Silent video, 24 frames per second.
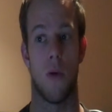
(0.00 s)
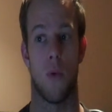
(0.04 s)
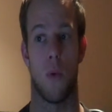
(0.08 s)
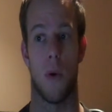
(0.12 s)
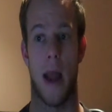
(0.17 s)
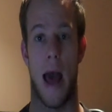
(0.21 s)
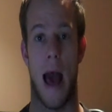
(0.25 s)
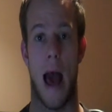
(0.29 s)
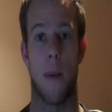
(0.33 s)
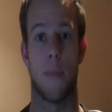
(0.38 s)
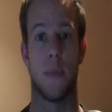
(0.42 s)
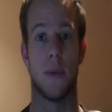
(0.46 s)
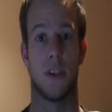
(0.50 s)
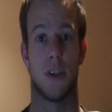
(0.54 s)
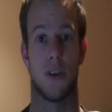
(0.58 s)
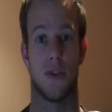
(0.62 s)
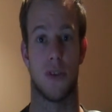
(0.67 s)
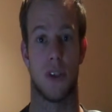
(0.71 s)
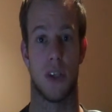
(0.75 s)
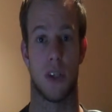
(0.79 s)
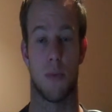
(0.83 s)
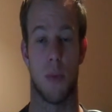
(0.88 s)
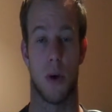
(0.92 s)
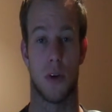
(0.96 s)
What happens here
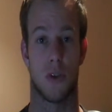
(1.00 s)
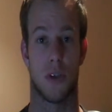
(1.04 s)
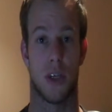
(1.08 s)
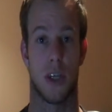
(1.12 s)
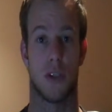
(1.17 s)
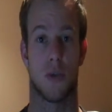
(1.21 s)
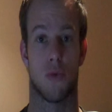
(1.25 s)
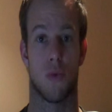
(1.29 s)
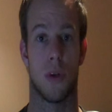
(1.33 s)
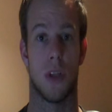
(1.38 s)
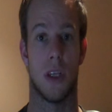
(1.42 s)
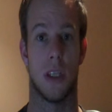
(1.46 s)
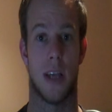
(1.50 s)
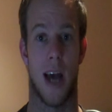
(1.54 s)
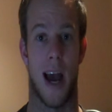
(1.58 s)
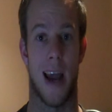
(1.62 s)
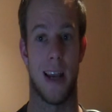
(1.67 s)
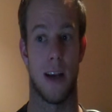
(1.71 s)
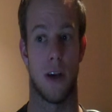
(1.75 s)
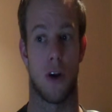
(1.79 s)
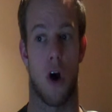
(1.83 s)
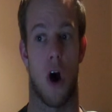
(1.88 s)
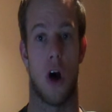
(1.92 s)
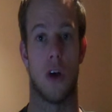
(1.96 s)
is this muscle gets really
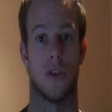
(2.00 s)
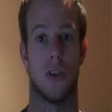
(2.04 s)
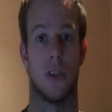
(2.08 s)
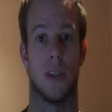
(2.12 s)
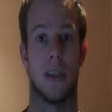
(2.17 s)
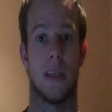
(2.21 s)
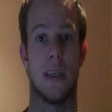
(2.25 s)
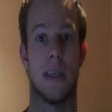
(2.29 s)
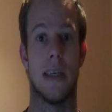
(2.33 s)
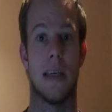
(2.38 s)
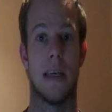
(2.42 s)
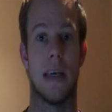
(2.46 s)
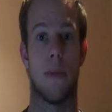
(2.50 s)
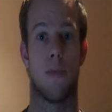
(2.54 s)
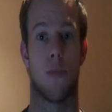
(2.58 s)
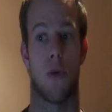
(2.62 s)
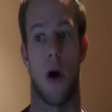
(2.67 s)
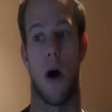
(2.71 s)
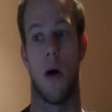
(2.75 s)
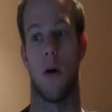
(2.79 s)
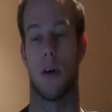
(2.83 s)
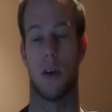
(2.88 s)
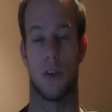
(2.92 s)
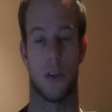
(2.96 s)
tight and causes the
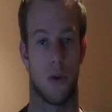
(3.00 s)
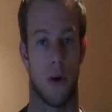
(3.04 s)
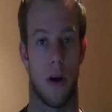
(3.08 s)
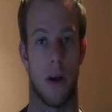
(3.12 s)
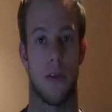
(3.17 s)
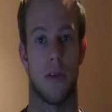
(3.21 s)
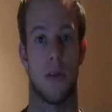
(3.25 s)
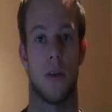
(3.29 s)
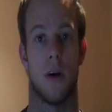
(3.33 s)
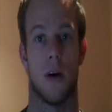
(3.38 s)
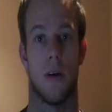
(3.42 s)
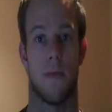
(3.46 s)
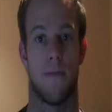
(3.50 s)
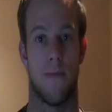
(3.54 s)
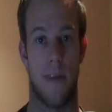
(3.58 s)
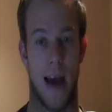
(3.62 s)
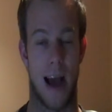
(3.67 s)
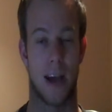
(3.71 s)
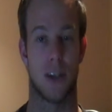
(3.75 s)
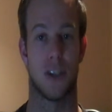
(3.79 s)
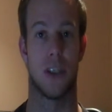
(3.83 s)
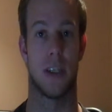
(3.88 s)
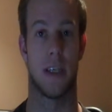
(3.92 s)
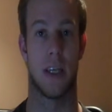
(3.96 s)

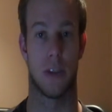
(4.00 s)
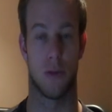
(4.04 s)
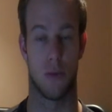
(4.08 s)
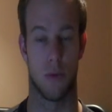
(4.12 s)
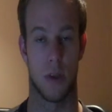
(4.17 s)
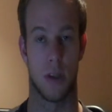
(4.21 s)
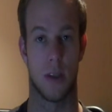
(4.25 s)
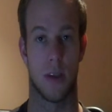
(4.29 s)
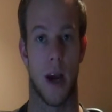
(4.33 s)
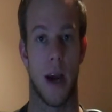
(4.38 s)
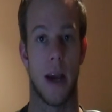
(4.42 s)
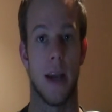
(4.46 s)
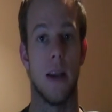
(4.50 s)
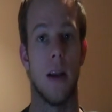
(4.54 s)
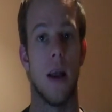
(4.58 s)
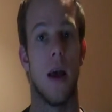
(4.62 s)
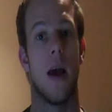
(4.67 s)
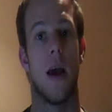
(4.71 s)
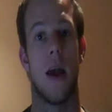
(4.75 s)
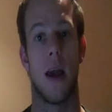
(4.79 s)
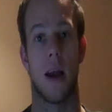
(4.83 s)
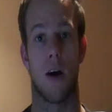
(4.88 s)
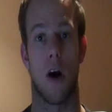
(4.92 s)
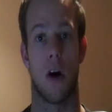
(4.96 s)
fascia gets really tight,
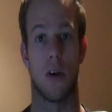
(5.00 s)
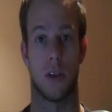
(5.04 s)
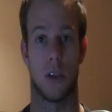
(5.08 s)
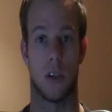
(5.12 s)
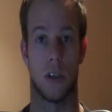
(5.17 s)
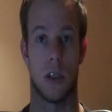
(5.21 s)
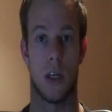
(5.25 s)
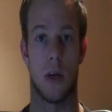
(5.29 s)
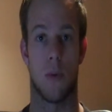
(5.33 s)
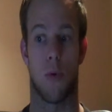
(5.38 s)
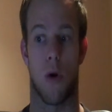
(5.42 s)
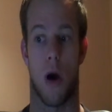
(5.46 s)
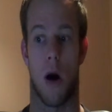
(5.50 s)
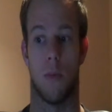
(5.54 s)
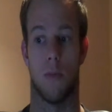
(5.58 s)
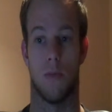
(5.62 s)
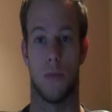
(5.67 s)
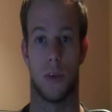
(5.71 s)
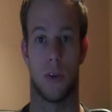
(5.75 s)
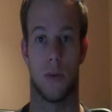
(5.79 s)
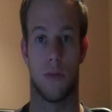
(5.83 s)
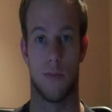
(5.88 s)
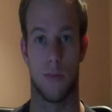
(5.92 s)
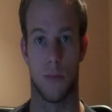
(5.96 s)
causes knee
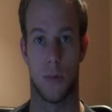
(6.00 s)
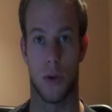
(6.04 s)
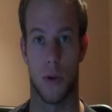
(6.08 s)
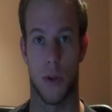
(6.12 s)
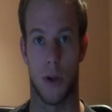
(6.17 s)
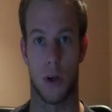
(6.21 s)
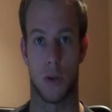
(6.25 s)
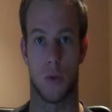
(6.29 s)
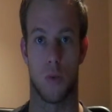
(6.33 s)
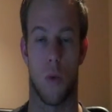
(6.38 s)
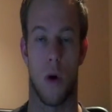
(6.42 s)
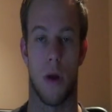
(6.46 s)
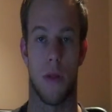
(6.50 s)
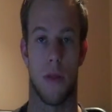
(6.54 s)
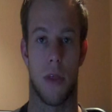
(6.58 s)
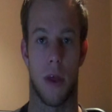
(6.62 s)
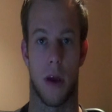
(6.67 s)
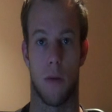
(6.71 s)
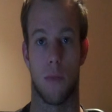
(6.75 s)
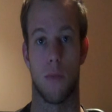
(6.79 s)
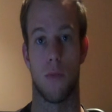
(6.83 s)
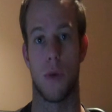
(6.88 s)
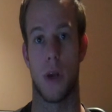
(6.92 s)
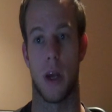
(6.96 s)
problems. So there's one
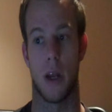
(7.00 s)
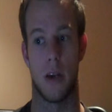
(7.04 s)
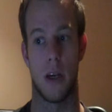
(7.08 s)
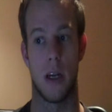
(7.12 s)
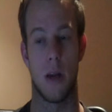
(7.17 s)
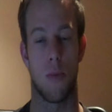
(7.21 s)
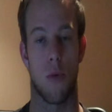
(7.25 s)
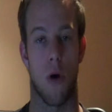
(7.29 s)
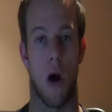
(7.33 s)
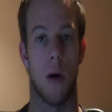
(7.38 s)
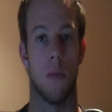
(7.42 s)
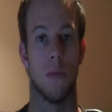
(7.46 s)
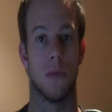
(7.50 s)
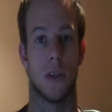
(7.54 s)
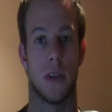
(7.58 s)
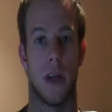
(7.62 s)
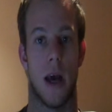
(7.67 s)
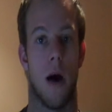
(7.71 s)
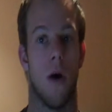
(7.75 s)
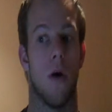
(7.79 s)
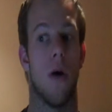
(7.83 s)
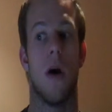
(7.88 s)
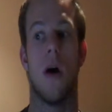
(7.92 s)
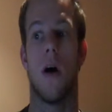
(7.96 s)
thing. We got knee problems
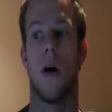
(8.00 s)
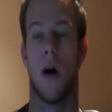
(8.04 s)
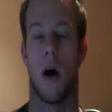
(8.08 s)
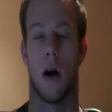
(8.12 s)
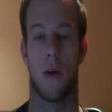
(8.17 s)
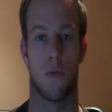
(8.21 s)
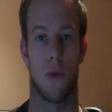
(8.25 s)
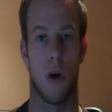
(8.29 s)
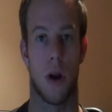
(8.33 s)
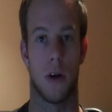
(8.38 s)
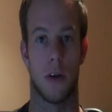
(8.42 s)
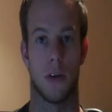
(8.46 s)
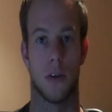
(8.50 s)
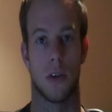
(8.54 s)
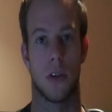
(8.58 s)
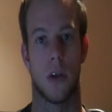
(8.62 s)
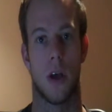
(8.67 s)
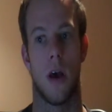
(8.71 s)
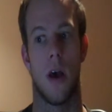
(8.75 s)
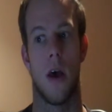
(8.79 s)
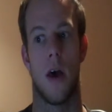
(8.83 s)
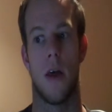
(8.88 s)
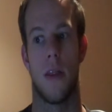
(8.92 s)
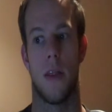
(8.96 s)
now on
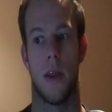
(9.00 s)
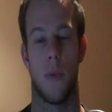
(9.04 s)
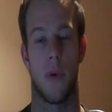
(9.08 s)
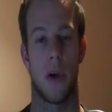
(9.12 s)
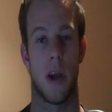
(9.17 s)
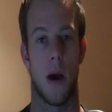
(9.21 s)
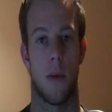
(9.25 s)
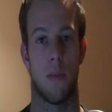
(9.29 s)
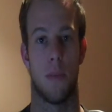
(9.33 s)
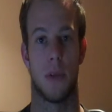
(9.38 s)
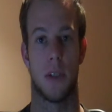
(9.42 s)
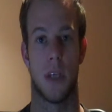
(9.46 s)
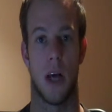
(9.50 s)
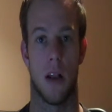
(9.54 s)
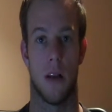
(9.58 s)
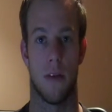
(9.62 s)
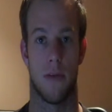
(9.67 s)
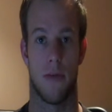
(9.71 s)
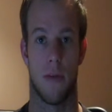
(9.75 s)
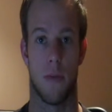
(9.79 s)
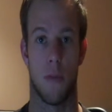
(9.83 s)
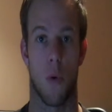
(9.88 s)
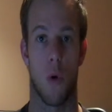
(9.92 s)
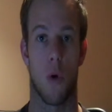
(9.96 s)
runners. Then we got
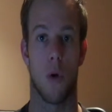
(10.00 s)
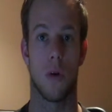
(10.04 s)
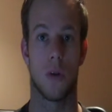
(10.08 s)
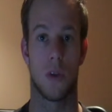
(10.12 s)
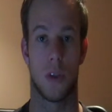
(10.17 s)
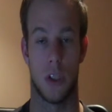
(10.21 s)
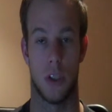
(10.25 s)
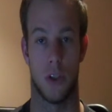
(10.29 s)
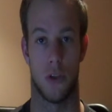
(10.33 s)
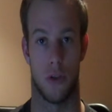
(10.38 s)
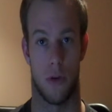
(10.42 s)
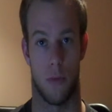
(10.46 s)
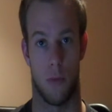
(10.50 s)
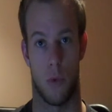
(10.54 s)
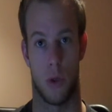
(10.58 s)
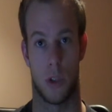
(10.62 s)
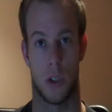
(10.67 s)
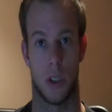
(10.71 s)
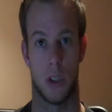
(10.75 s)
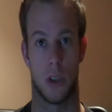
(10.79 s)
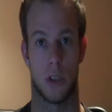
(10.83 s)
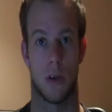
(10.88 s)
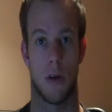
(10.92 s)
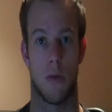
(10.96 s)
patellofemoral syndrome,
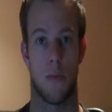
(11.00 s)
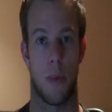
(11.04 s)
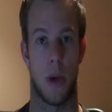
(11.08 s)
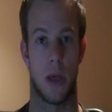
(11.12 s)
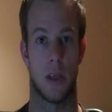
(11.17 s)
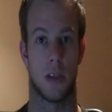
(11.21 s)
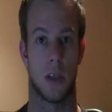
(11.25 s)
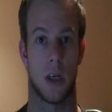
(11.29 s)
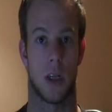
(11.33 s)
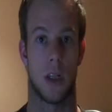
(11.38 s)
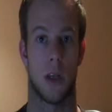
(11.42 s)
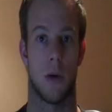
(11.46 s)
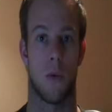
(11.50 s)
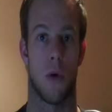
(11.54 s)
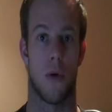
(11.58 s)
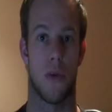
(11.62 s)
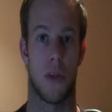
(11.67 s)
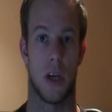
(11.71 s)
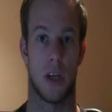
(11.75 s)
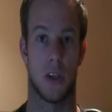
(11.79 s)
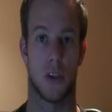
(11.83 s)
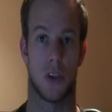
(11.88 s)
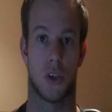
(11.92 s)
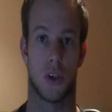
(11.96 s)
which is basically where
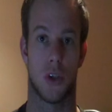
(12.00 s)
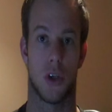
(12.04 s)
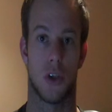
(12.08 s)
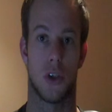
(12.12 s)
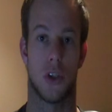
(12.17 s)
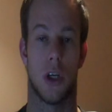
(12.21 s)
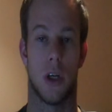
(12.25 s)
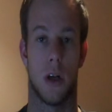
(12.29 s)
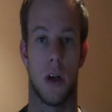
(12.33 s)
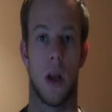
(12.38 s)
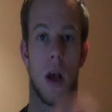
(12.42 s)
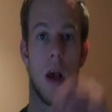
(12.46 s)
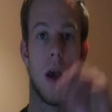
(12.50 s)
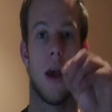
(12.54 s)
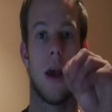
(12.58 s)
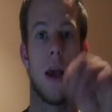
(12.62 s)
the insertion